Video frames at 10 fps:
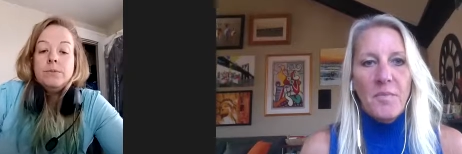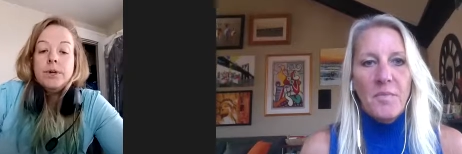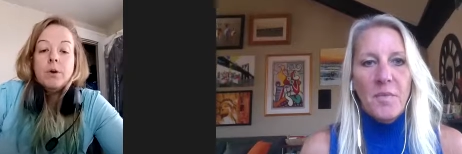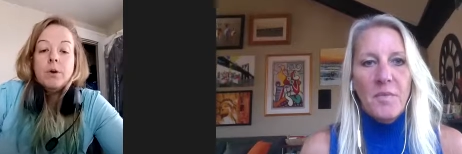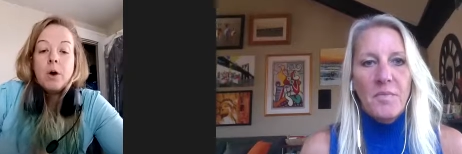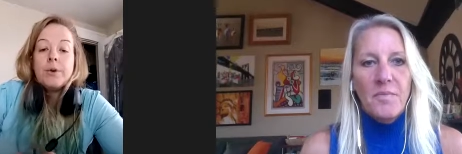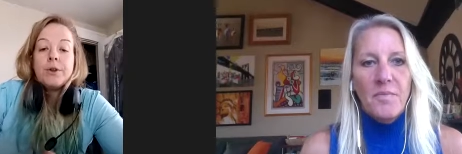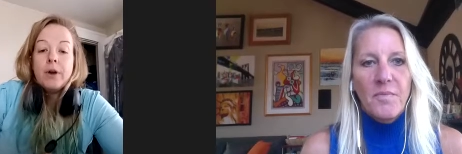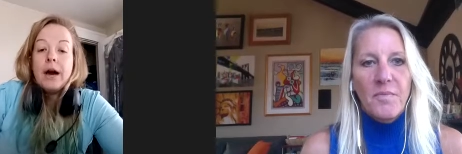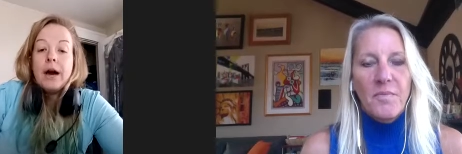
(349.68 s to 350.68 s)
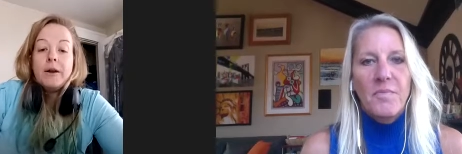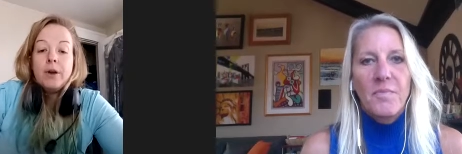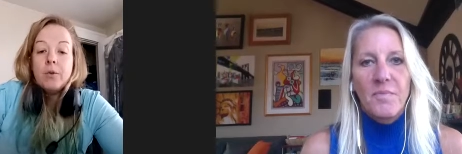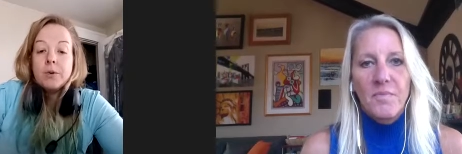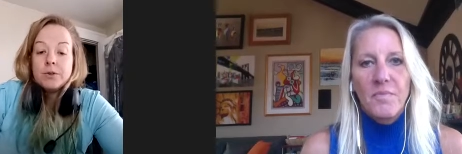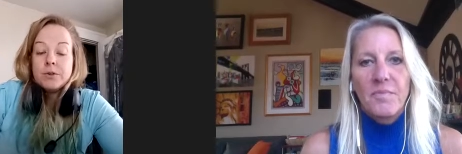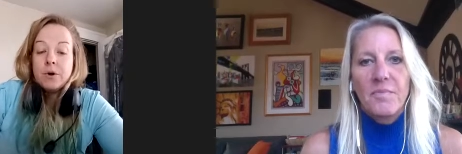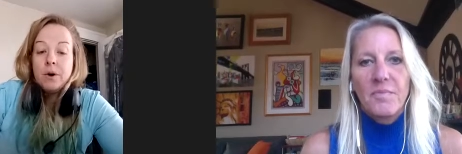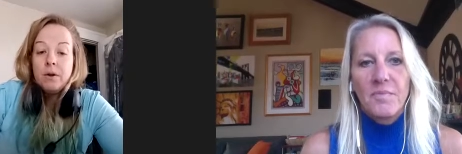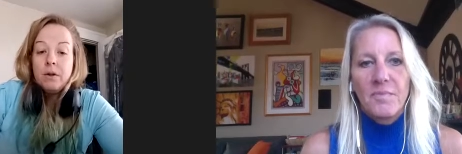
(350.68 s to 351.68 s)
Speaker 1: you know, go with your gut, go with your
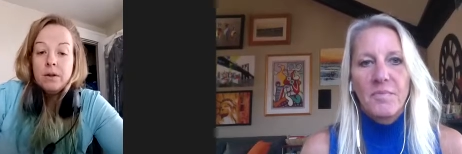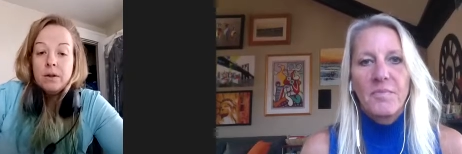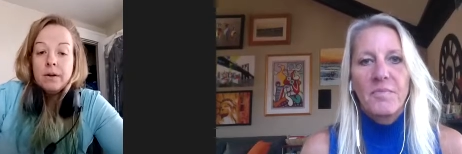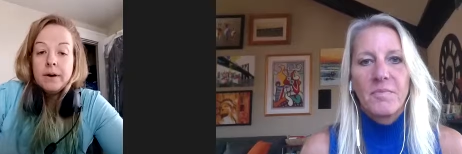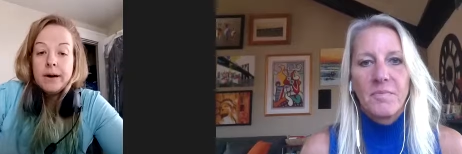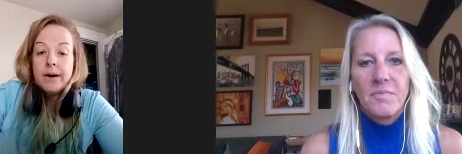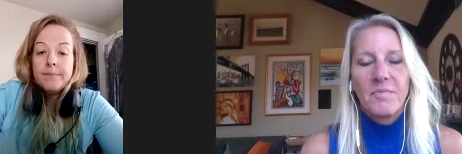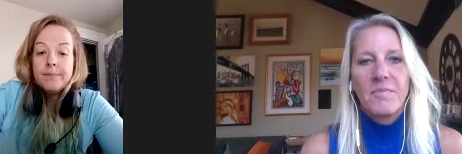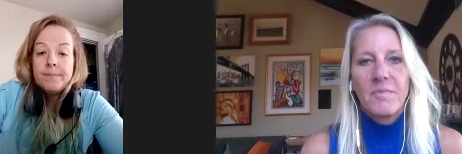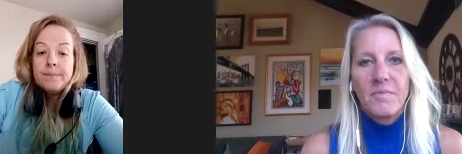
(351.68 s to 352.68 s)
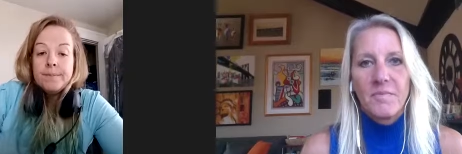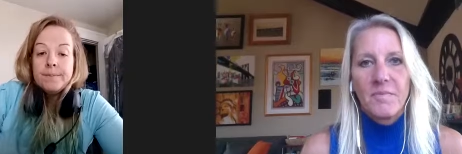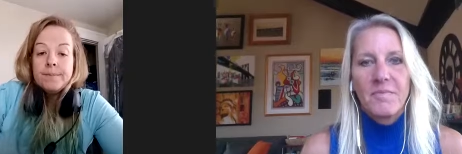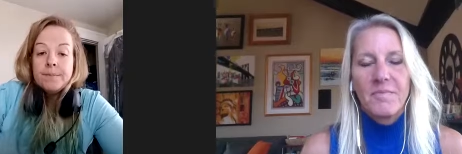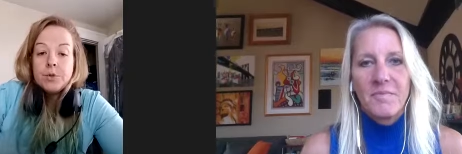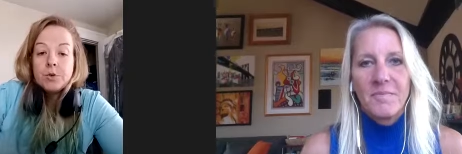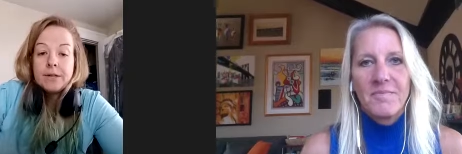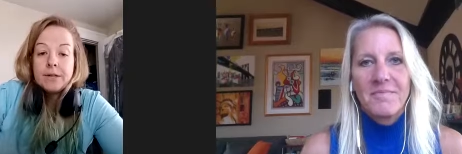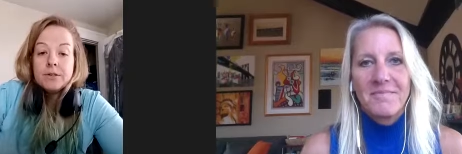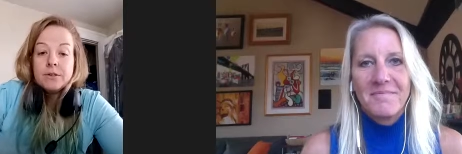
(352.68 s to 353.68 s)
soul,
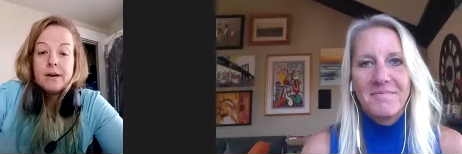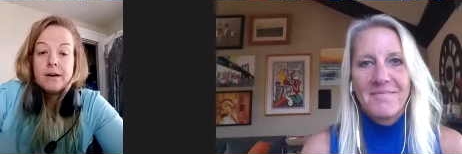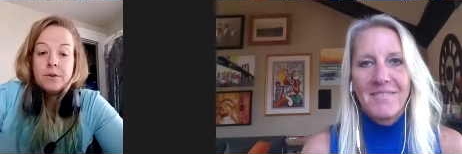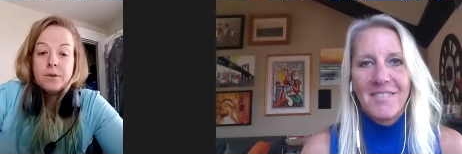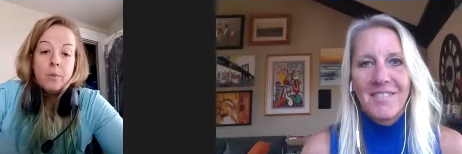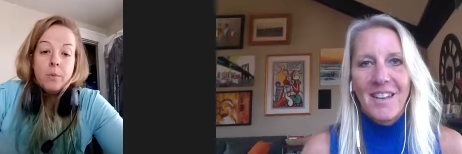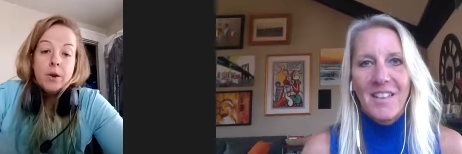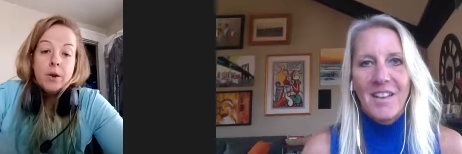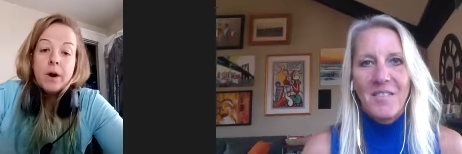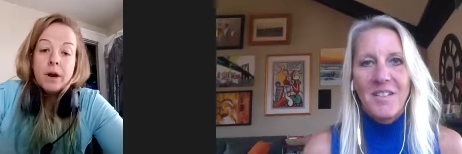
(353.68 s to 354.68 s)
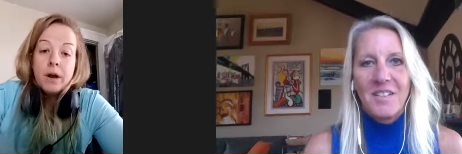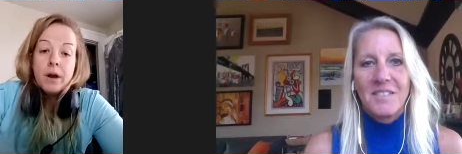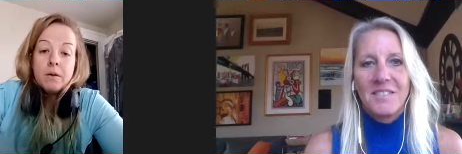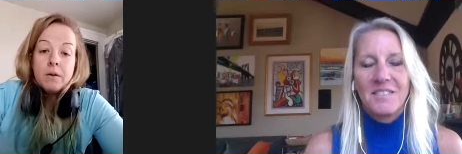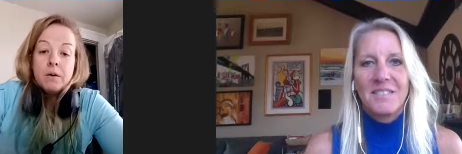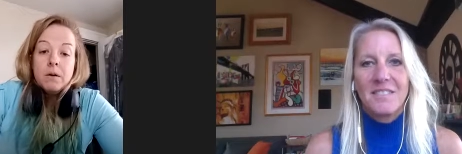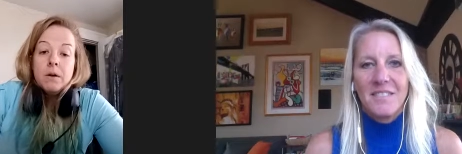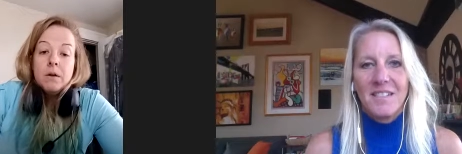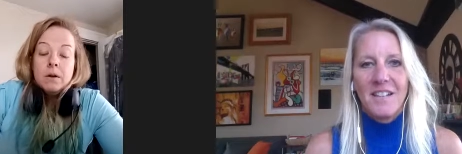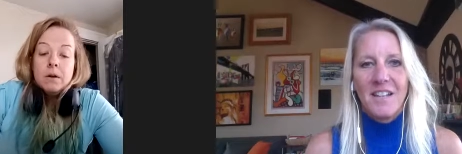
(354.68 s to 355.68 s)
direct yourself to where you want to go.
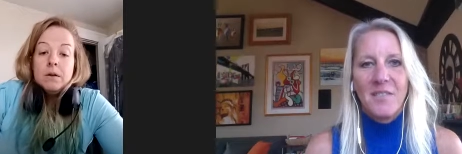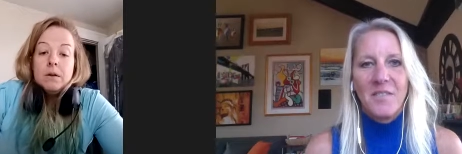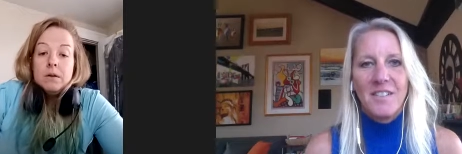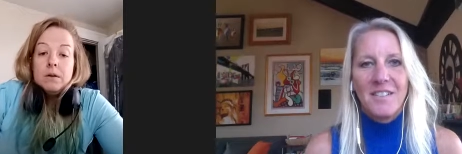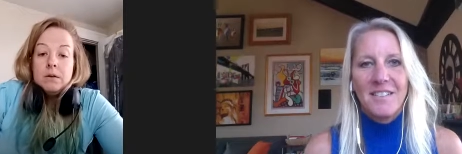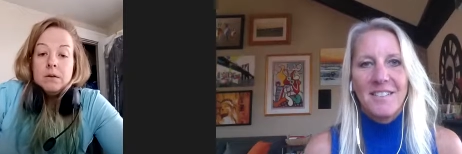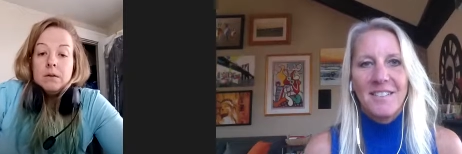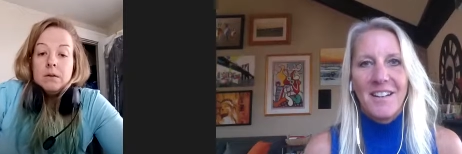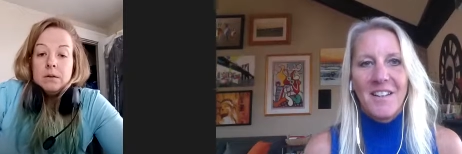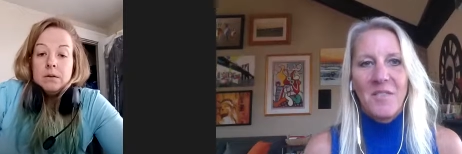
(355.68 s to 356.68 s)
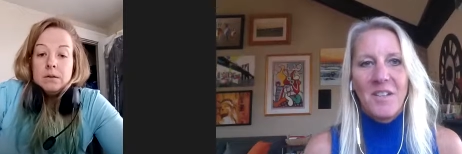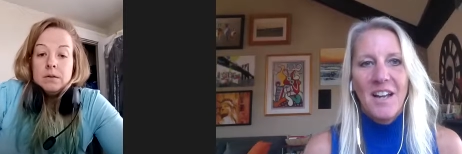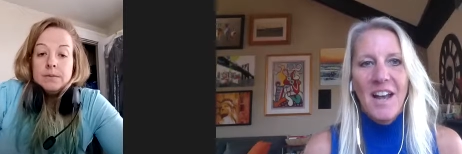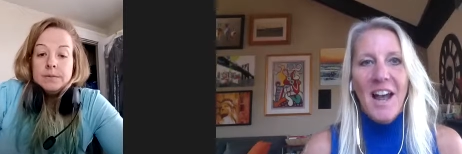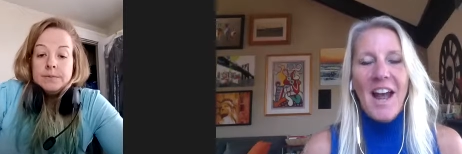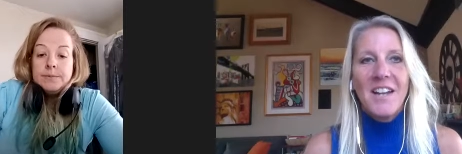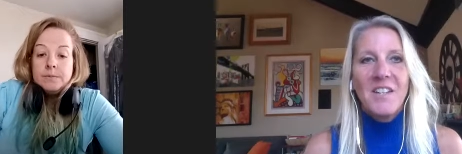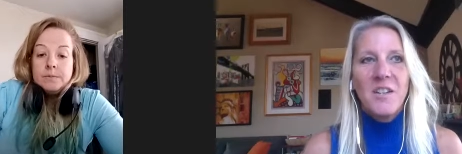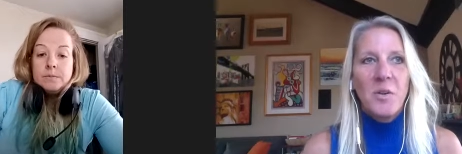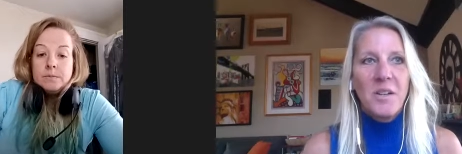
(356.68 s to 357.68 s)
Speaker 2: Love it. I love it.
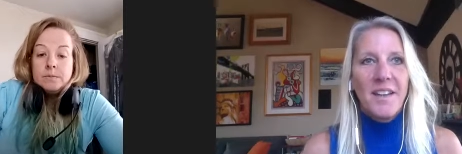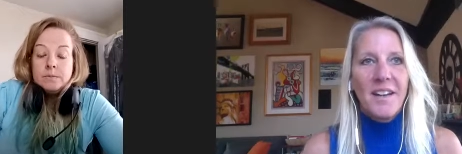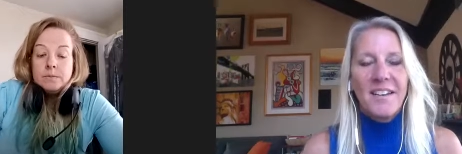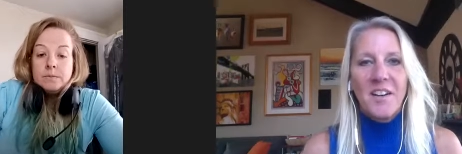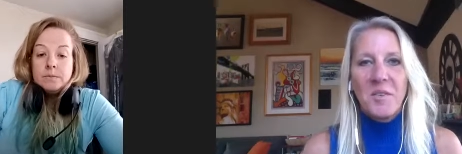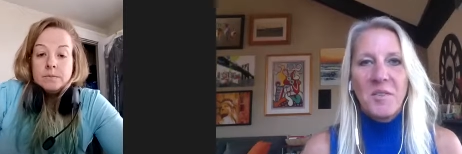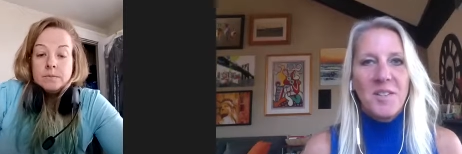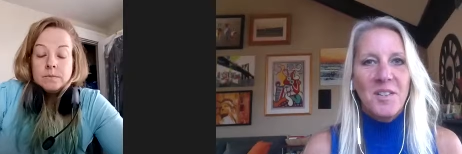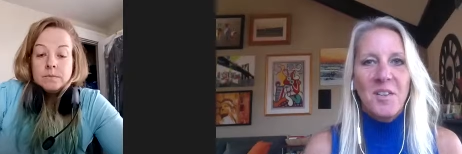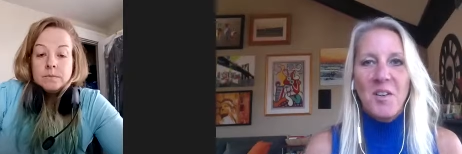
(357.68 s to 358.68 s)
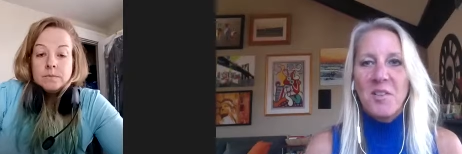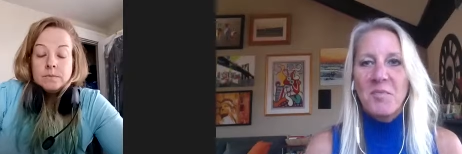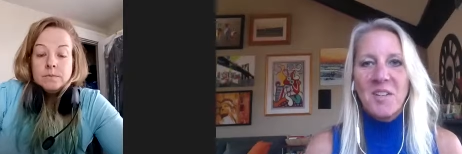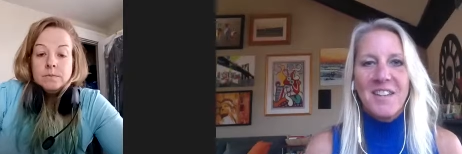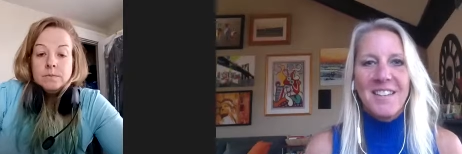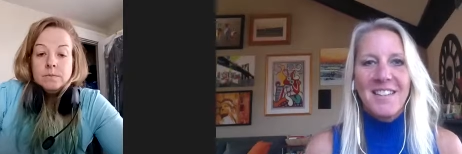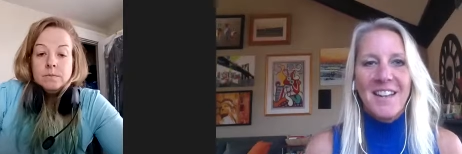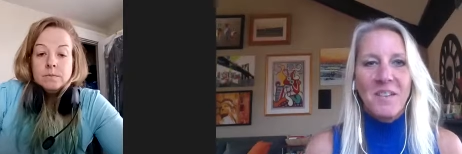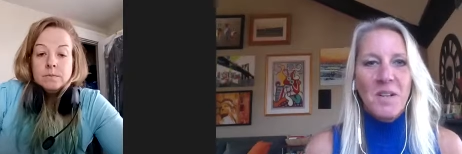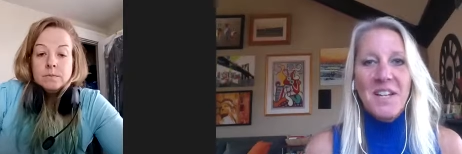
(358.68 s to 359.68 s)
And you know what that goes along with,
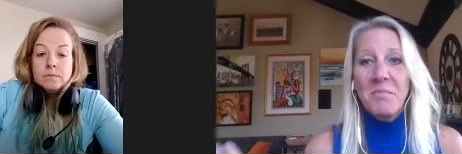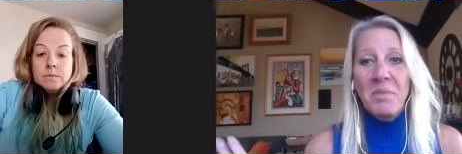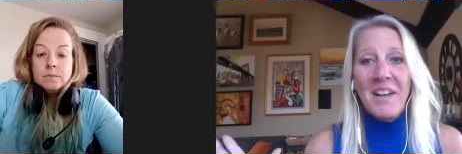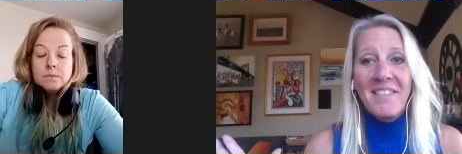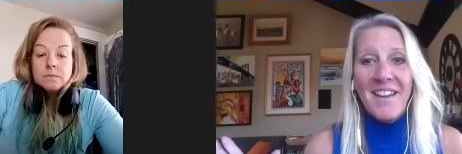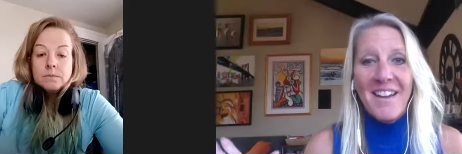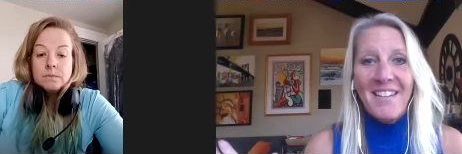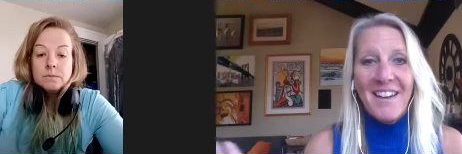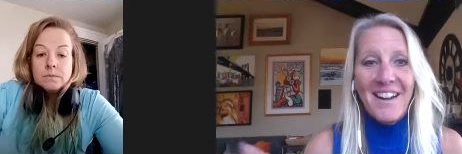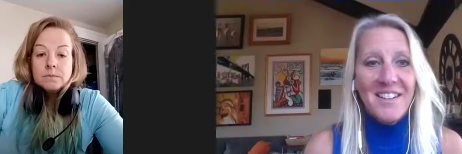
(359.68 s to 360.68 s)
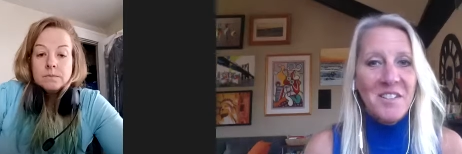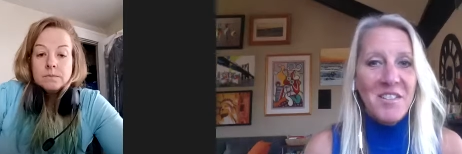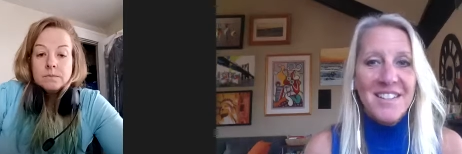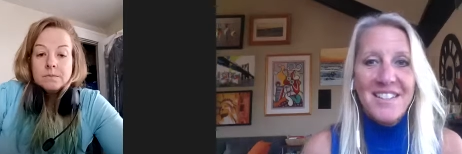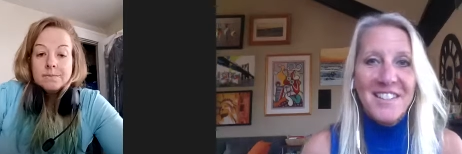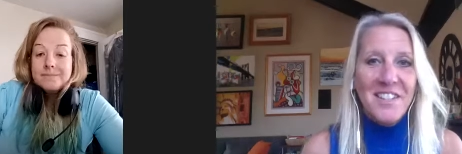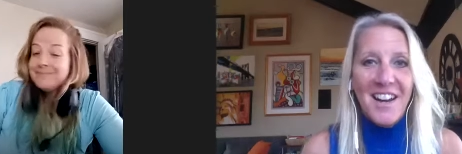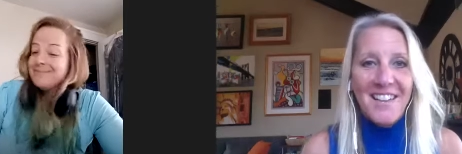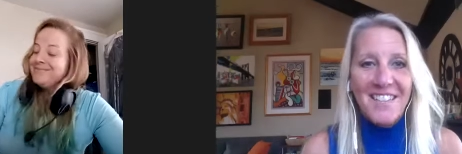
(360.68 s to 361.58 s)
and we didn't plan that. I had no idea she had